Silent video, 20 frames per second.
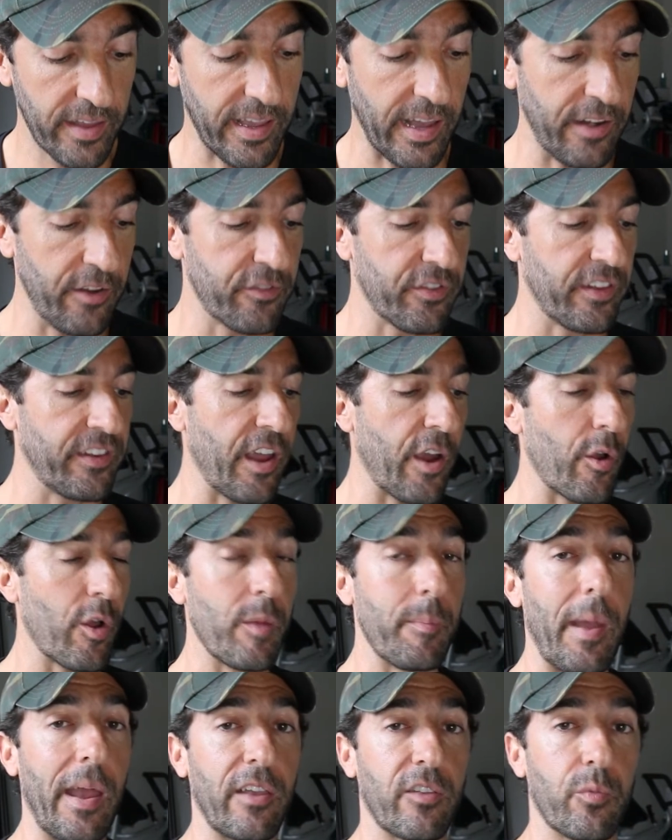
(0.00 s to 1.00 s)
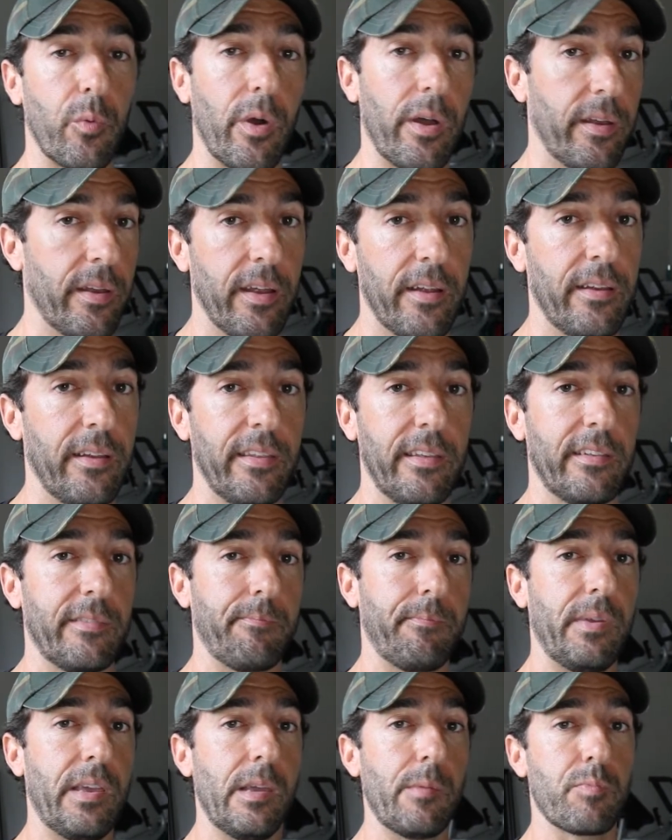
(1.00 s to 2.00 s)
gotta use a dairy-based one. None of this
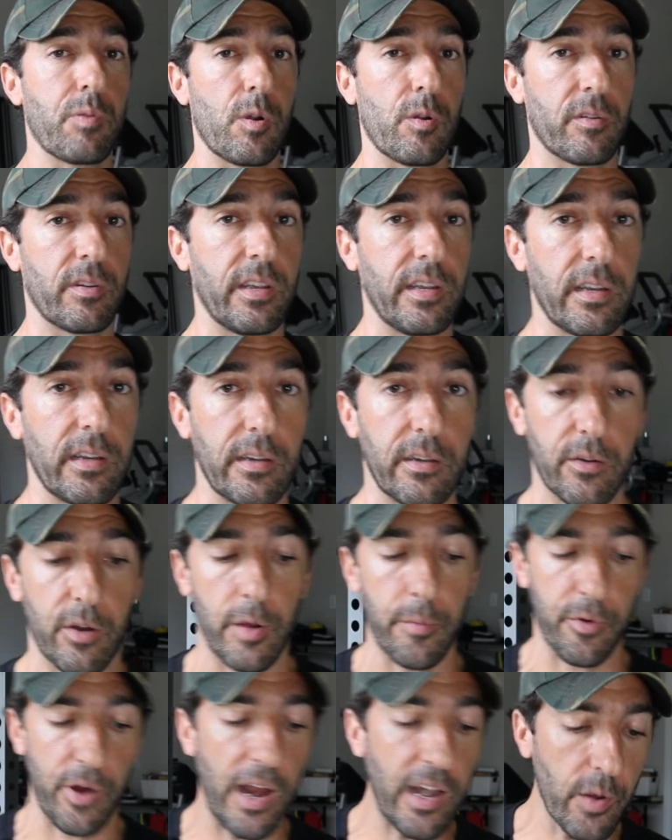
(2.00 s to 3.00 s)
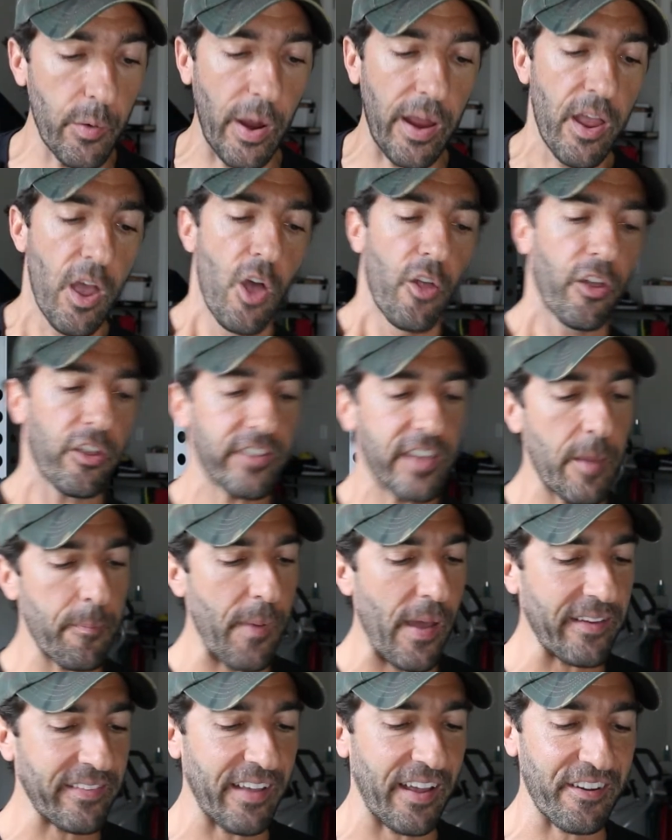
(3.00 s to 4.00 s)
pea protein creamer. Anyway, let's get
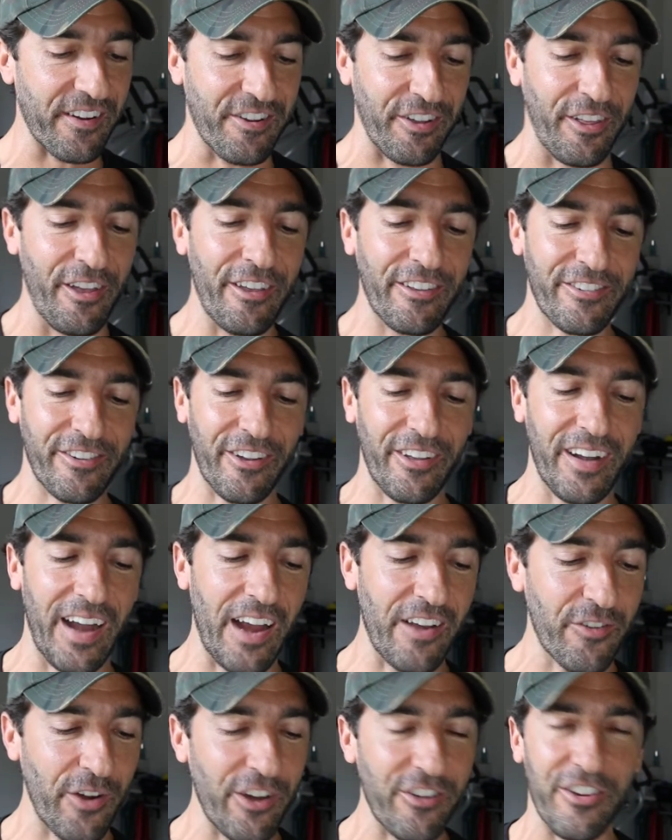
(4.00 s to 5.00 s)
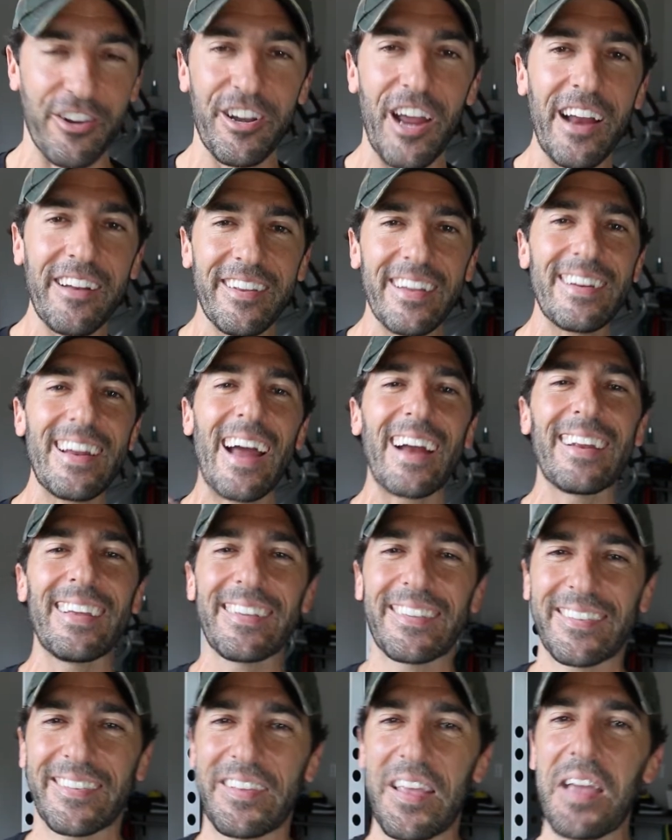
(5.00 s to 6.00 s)
back to cholesterol and hydration.
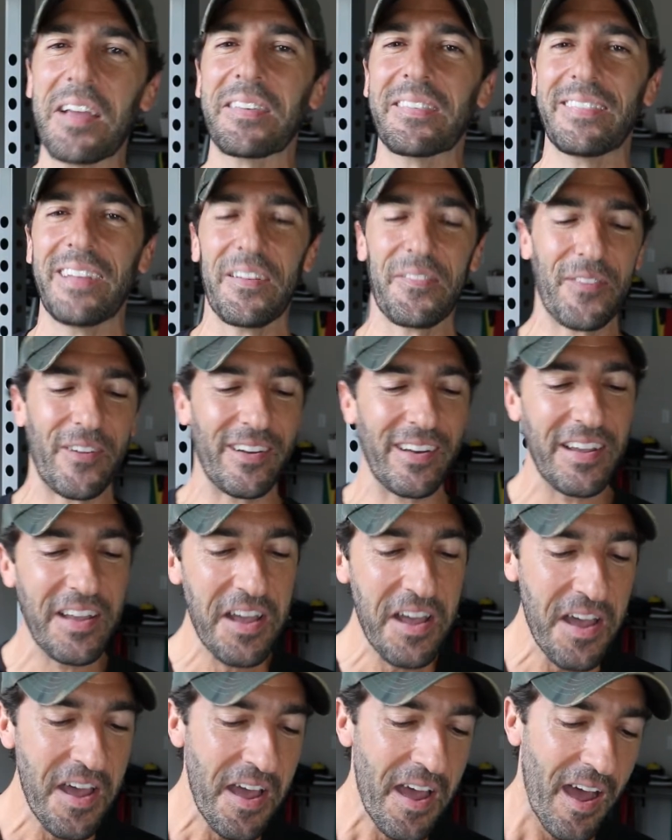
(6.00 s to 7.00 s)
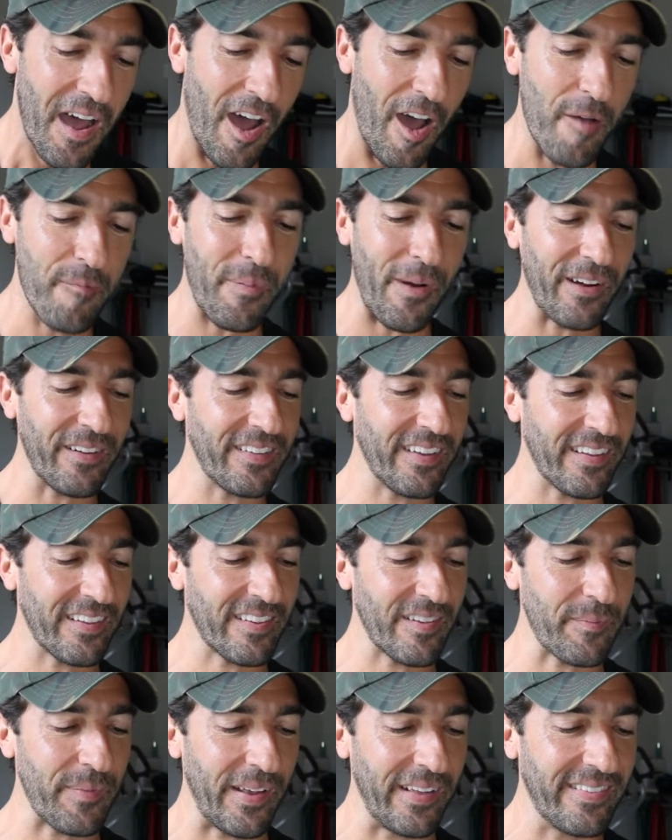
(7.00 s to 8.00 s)
1996 different
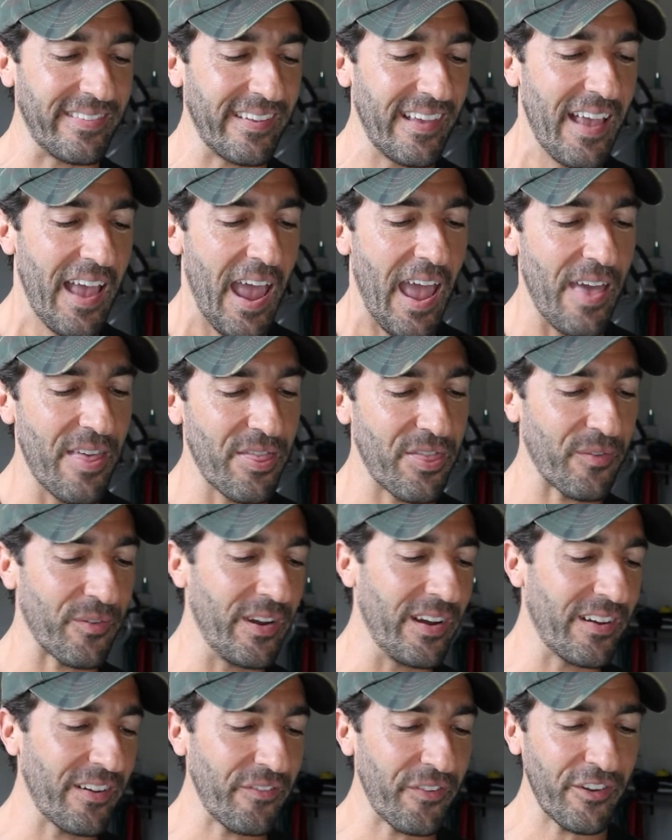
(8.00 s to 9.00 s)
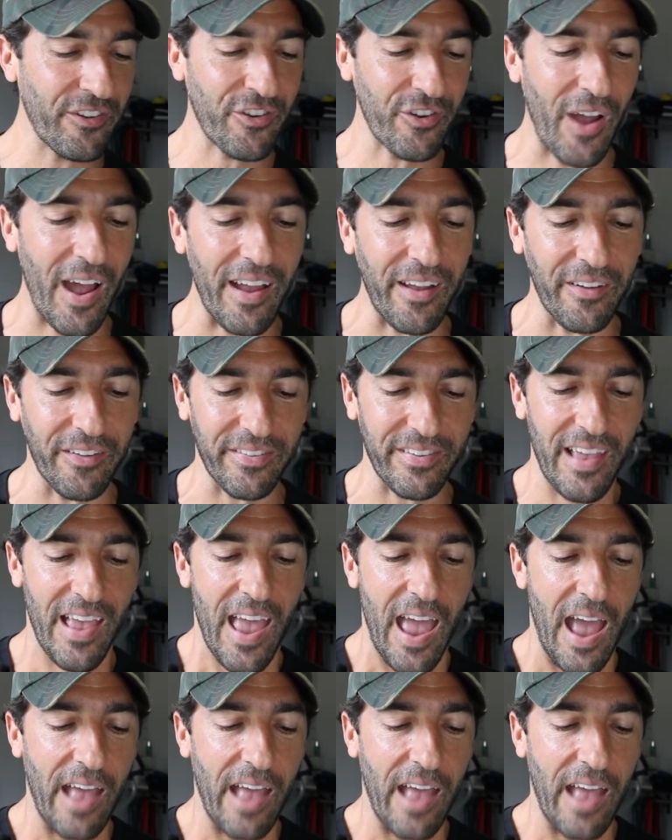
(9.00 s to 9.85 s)
participants in three different trials.